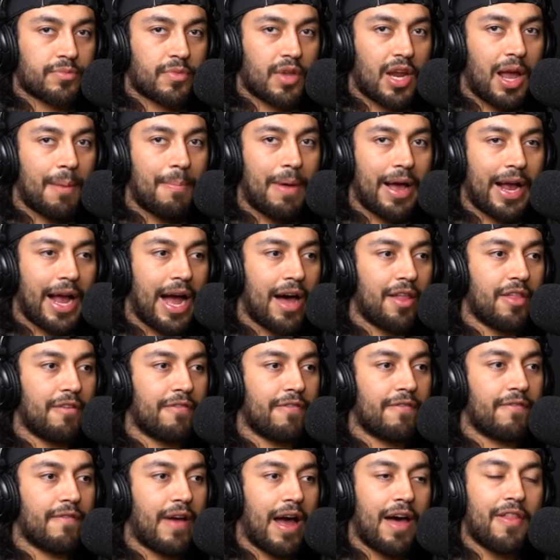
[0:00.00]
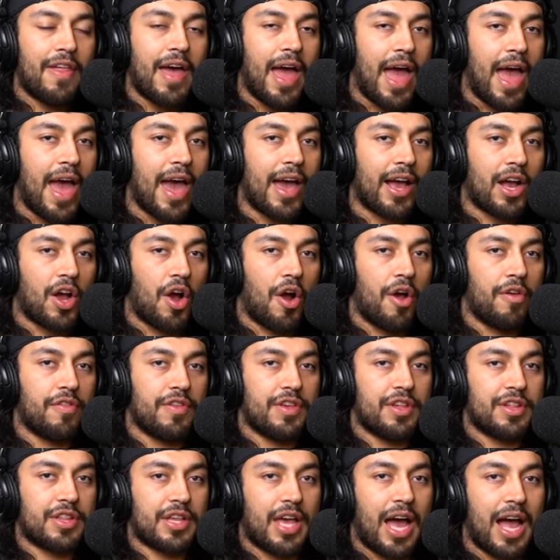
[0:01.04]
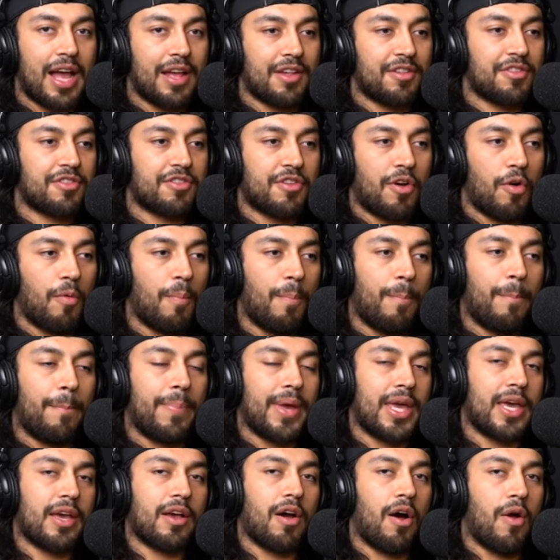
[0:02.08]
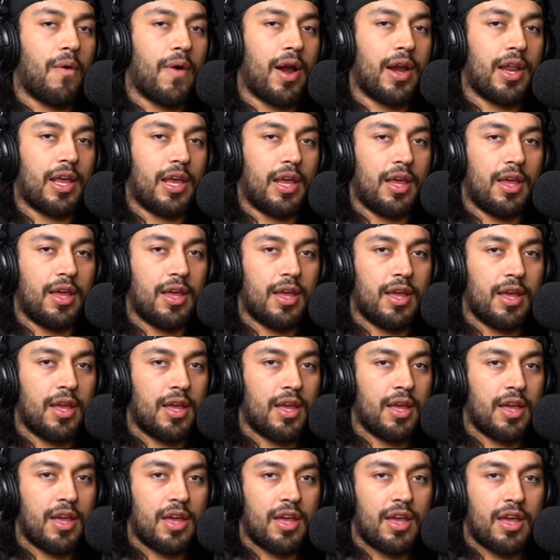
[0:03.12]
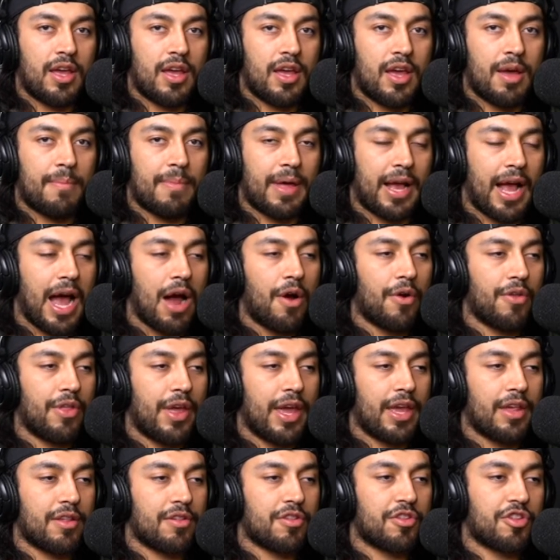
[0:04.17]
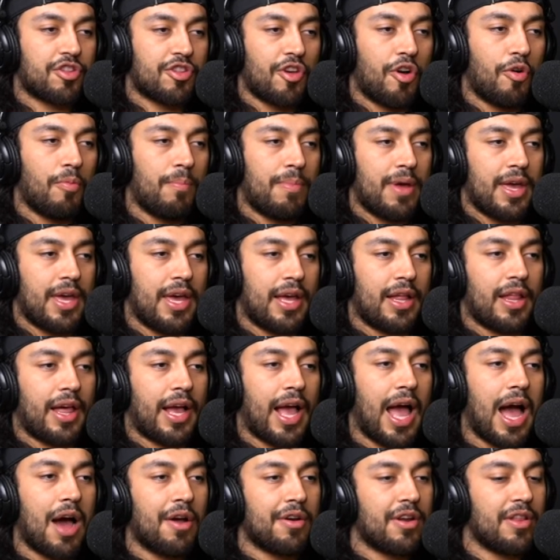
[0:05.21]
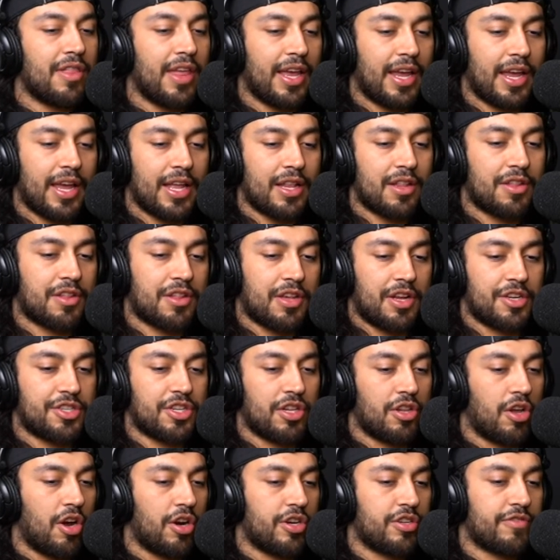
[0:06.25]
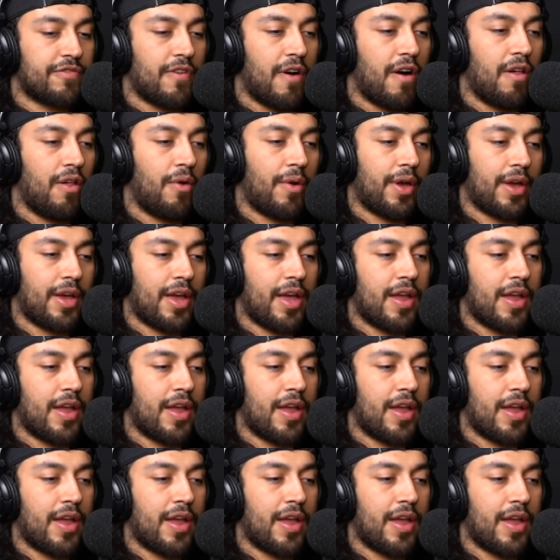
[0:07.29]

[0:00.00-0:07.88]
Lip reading: I'm like, how the heck are these guys so big already? Like, how are they so big? Like, how did they get such a large following?